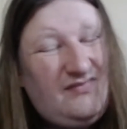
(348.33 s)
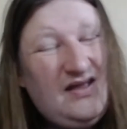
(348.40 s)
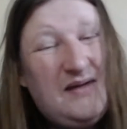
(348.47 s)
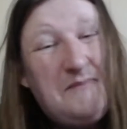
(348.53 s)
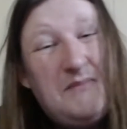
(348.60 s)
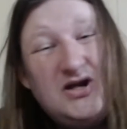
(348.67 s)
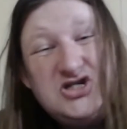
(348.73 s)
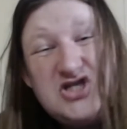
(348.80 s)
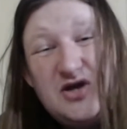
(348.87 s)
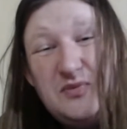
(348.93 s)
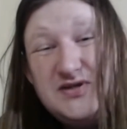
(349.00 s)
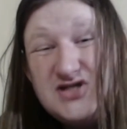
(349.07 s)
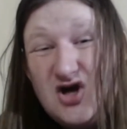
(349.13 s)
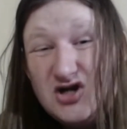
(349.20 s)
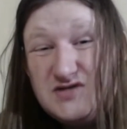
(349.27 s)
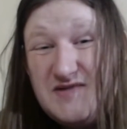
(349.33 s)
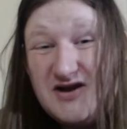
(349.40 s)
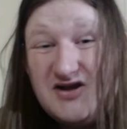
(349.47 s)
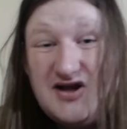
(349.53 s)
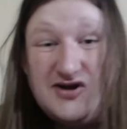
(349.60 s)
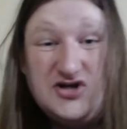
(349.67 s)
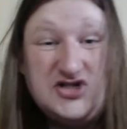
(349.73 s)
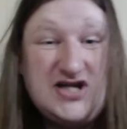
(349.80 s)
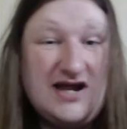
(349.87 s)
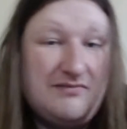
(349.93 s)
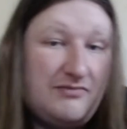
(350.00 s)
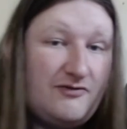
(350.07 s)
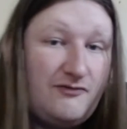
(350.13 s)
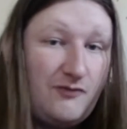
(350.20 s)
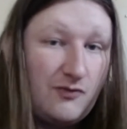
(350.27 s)
Much like we talked about Gutter Snipe
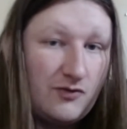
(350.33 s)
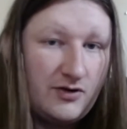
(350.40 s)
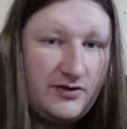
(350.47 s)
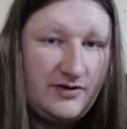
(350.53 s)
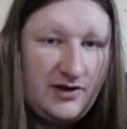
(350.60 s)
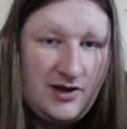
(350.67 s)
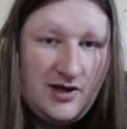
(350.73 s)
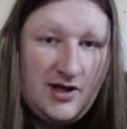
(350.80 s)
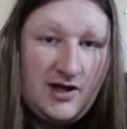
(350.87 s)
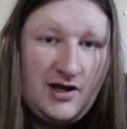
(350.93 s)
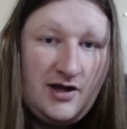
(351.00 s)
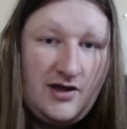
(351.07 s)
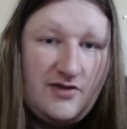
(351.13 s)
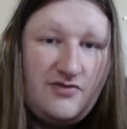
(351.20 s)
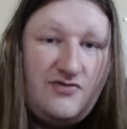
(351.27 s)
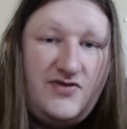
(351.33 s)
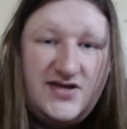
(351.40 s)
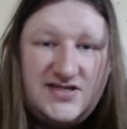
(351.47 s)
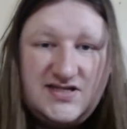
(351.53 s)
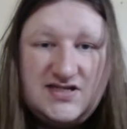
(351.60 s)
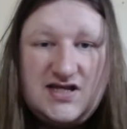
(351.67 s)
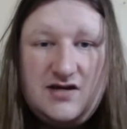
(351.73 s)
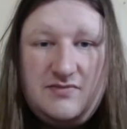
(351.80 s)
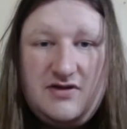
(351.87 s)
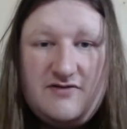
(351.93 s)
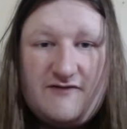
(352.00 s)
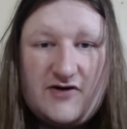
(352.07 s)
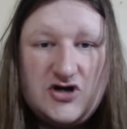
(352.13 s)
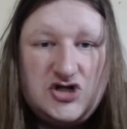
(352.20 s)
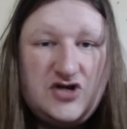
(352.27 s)
before, this is going to be the
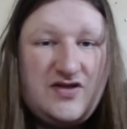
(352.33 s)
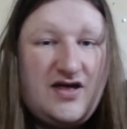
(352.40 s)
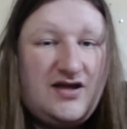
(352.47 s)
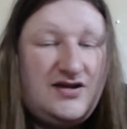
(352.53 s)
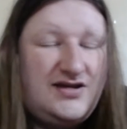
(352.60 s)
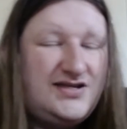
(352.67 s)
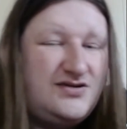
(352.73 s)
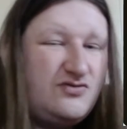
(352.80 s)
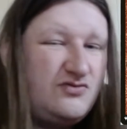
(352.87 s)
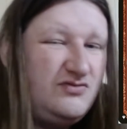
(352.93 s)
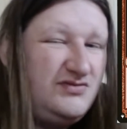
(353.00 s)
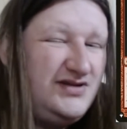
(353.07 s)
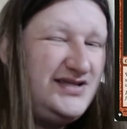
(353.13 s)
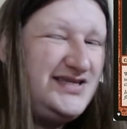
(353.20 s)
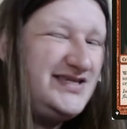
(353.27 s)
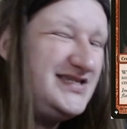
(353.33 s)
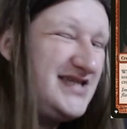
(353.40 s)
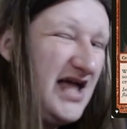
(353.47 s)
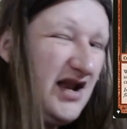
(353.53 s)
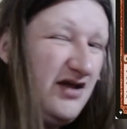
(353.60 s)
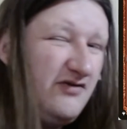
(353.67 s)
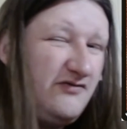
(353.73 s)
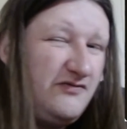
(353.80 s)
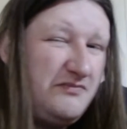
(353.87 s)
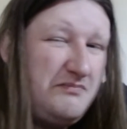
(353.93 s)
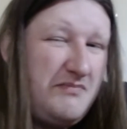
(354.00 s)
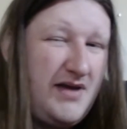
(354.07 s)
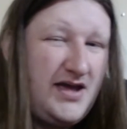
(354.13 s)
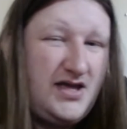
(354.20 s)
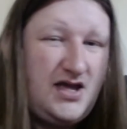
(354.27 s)
version that instead of
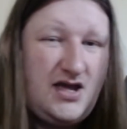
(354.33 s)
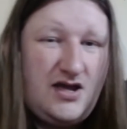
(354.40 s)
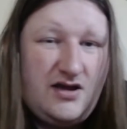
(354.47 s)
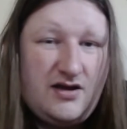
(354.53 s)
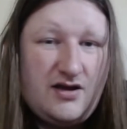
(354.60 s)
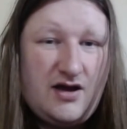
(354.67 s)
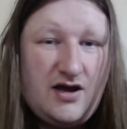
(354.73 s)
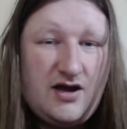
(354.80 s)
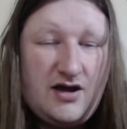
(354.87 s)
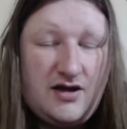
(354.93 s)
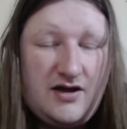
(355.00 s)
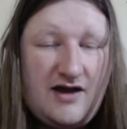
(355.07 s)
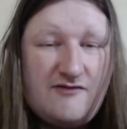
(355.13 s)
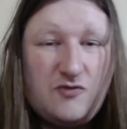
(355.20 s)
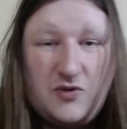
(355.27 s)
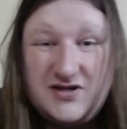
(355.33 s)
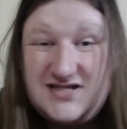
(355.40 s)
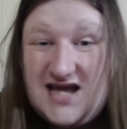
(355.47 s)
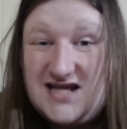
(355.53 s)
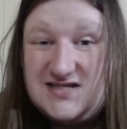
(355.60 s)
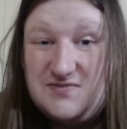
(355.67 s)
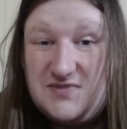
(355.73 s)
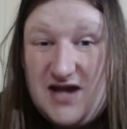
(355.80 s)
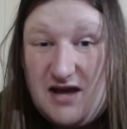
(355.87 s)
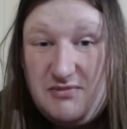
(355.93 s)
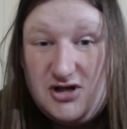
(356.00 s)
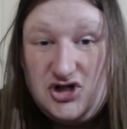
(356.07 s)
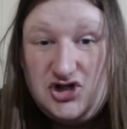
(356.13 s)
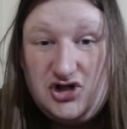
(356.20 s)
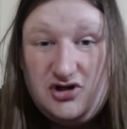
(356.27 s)
making everyone take some
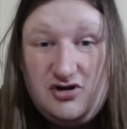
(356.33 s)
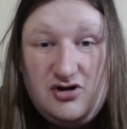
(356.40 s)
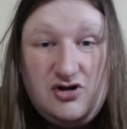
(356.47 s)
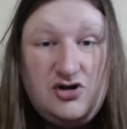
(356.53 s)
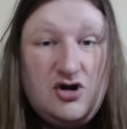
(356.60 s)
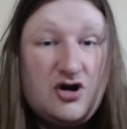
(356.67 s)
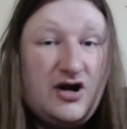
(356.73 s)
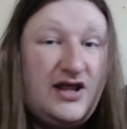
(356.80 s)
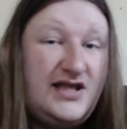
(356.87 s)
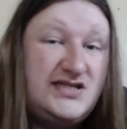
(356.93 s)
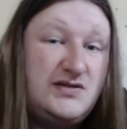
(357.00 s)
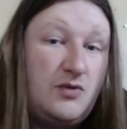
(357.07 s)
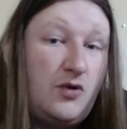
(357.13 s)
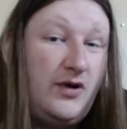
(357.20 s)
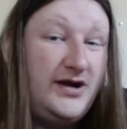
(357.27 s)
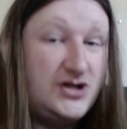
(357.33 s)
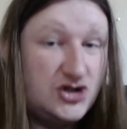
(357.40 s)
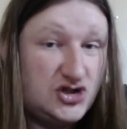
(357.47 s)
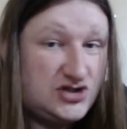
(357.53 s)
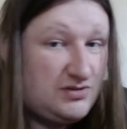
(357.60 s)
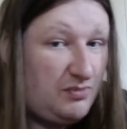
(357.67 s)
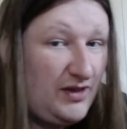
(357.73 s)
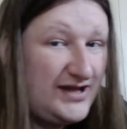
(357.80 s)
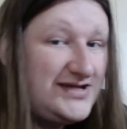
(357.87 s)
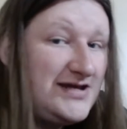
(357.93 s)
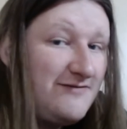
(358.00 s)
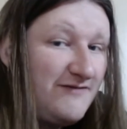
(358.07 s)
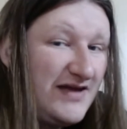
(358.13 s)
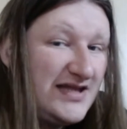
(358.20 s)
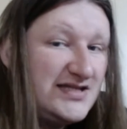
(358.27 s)
damage, you're going to get some creatures to play
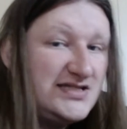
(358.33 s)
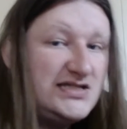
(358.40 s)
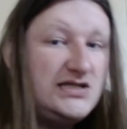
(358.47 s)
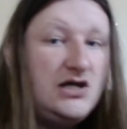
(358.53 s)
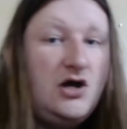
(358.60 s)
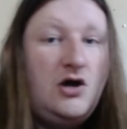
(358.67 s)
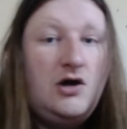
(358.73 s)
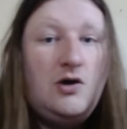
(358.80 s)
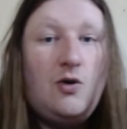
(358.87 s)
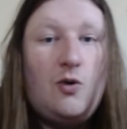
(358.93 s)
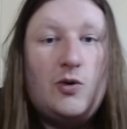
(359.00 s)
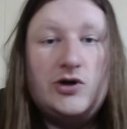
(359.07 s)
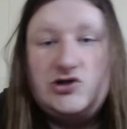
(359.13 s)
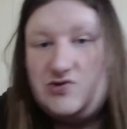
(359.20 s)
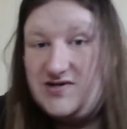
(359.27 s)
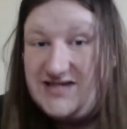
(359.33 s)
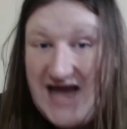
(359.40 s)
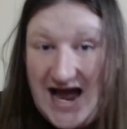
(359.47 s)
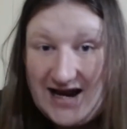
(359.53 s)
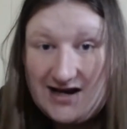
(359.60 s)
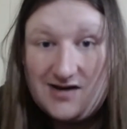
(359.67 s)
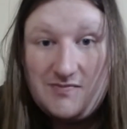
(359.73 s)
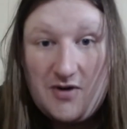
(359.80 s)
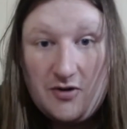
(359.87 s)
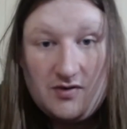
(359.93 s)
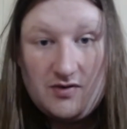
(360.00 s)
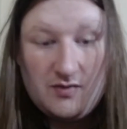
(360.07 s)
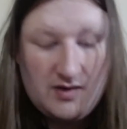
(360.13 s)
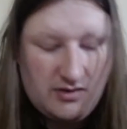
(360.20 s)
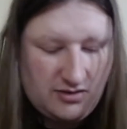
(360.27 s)
defense or to attack an opponent
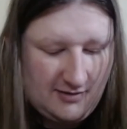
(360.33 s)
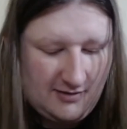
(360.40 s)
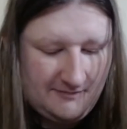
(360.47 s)
with.